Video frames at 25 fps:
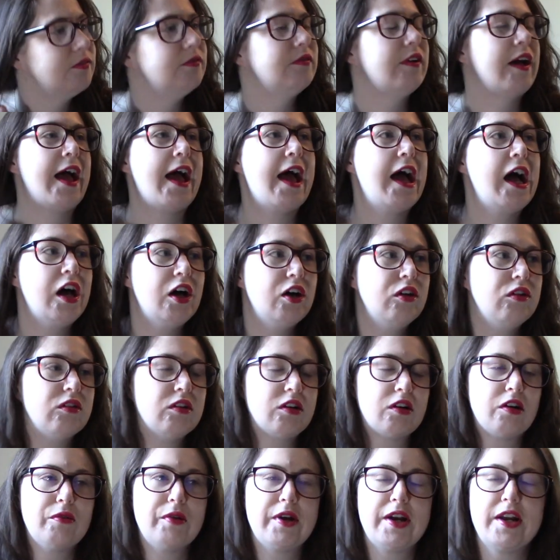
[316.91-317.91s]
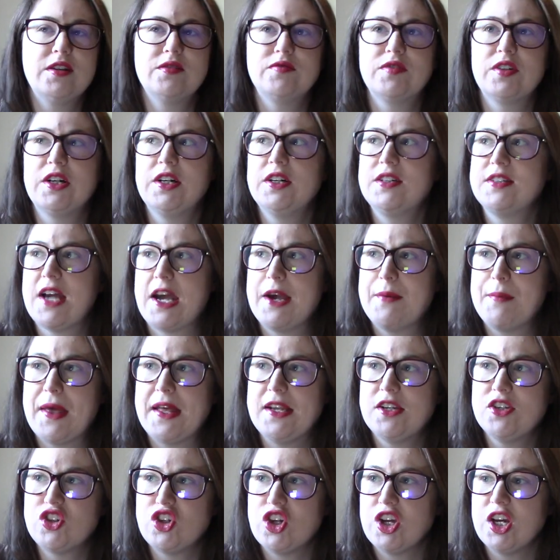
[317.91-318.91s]
hell or whatever
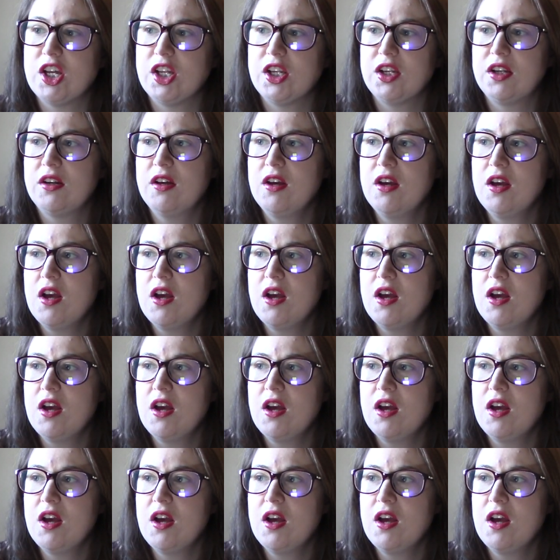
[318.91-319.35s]
dimension